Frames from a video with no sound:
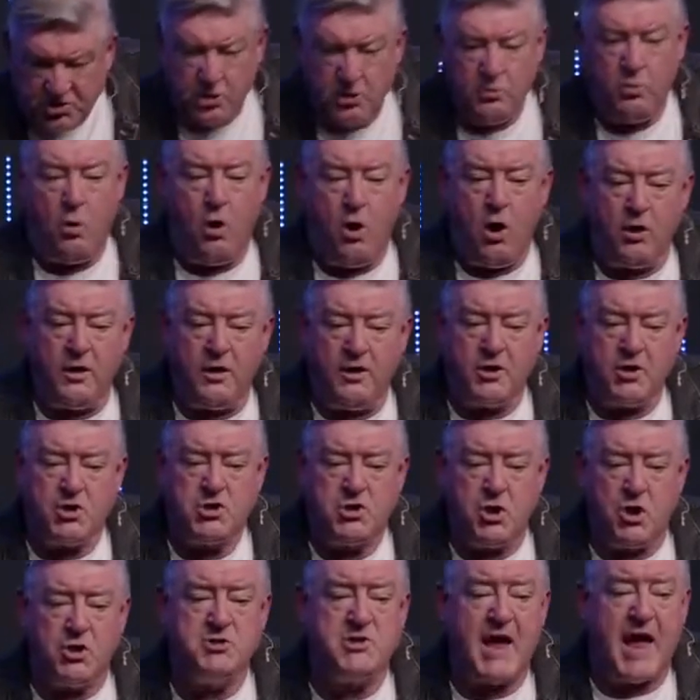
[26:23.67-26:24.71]
to the wall of the
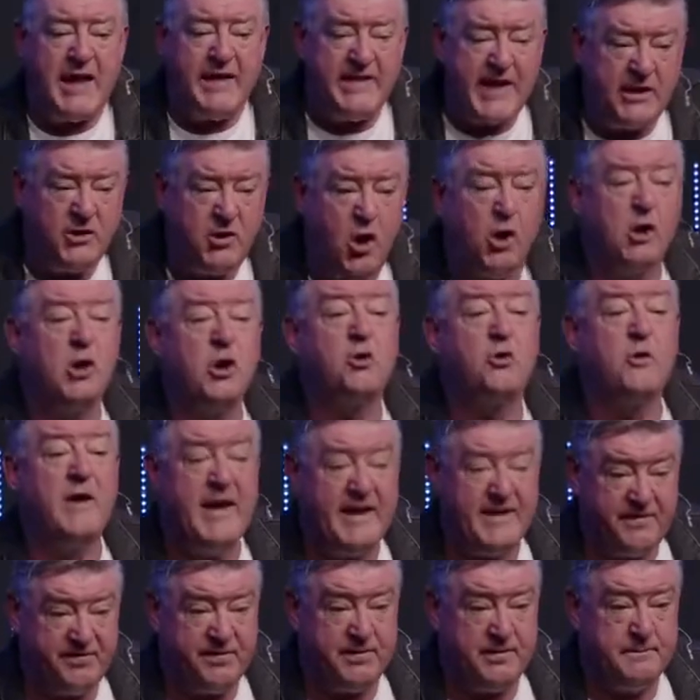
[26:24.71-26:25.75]
church, and they dug a
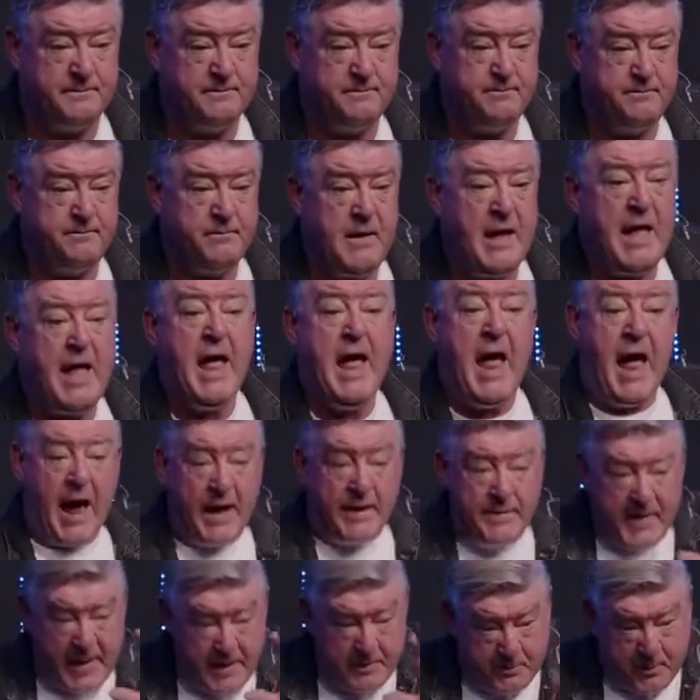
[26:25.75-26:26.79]
grave.
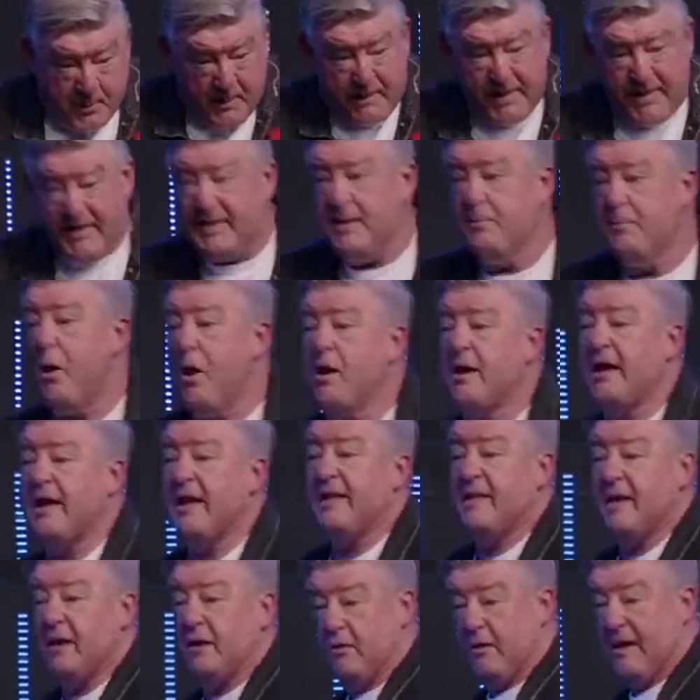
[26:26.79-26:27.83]
And they buried the body
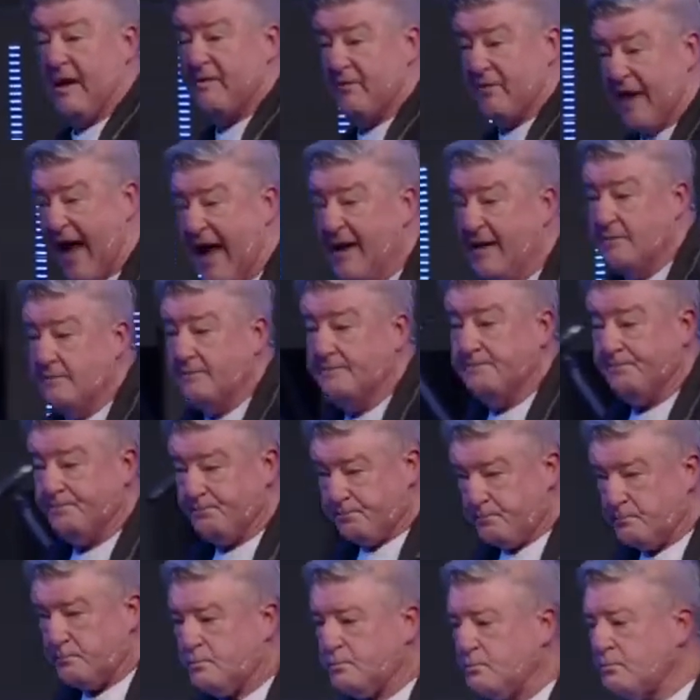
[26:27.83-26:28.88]
in the grave, right?
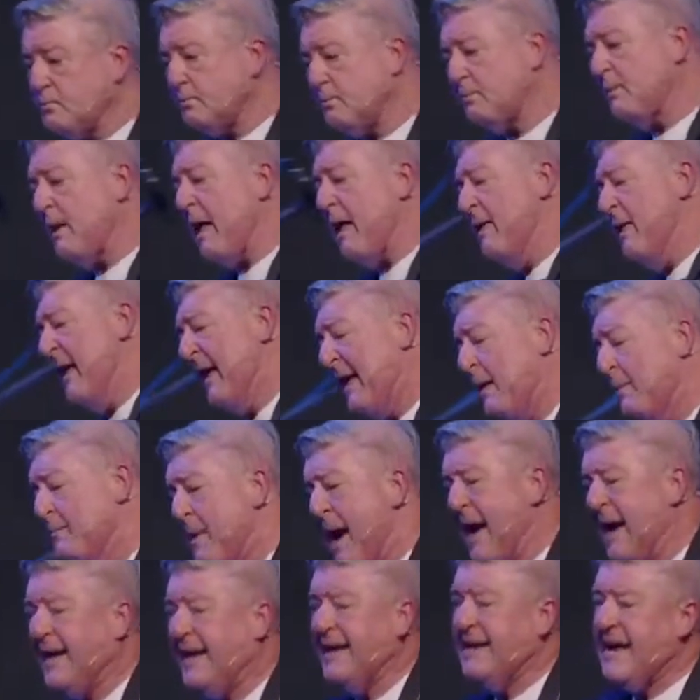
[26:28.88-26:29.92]
They come
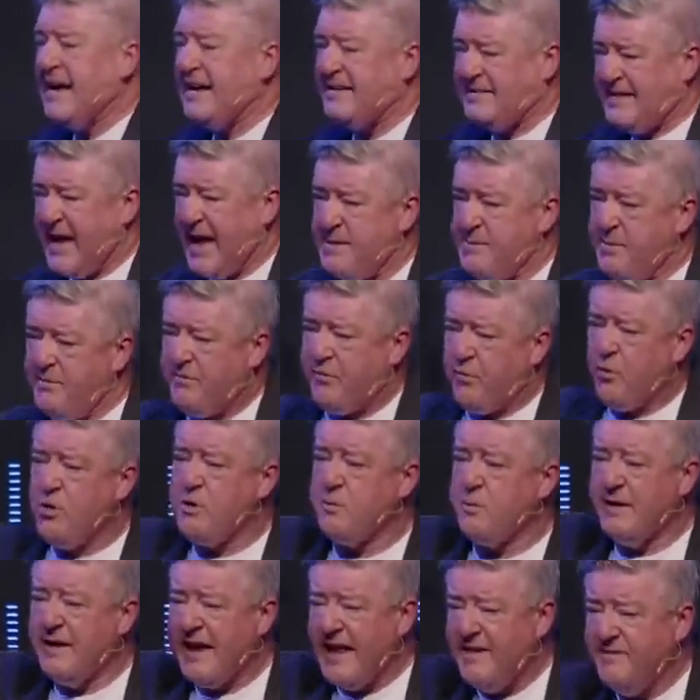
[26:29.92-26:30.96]
back in next day before
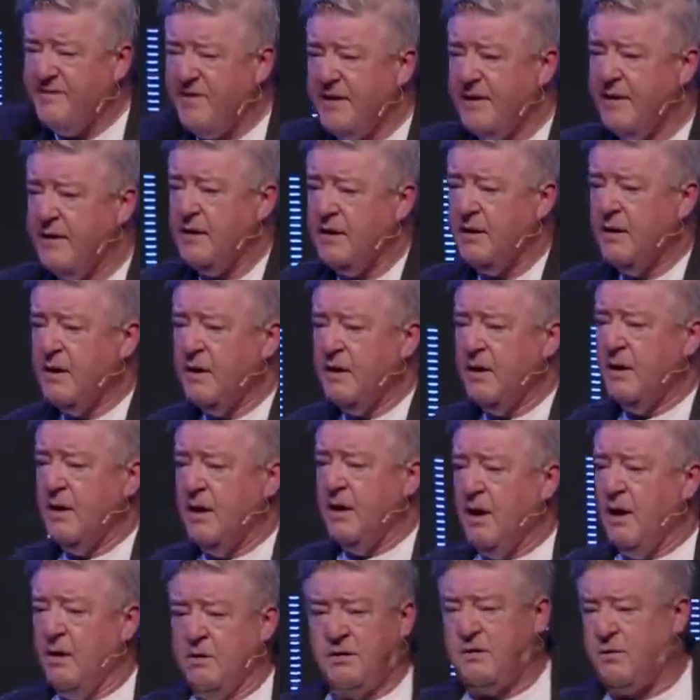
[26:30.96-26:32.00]
they were leaving,
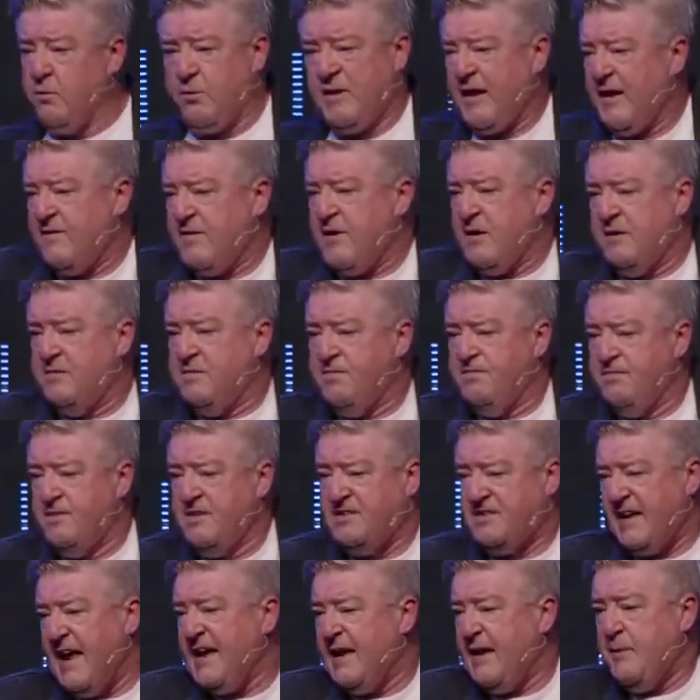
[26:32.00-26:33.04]
whatever,
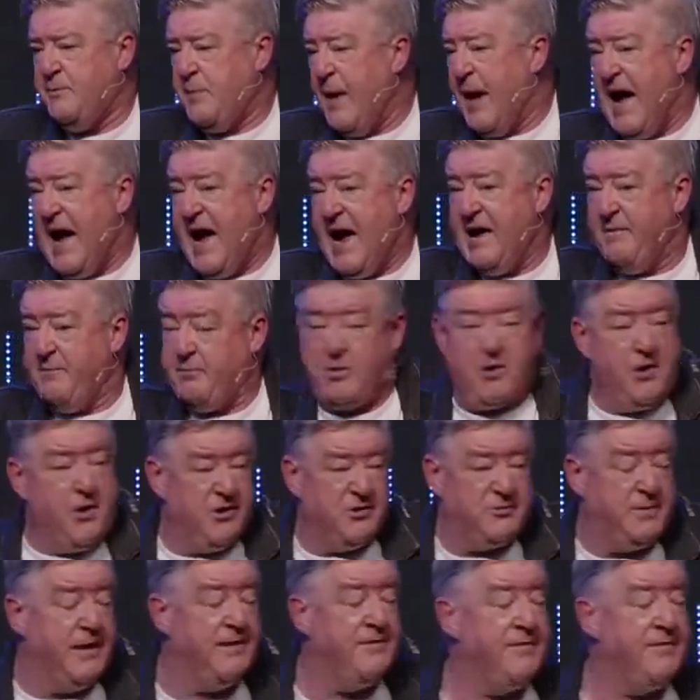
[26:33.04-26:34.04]
to say goodbye, prayers,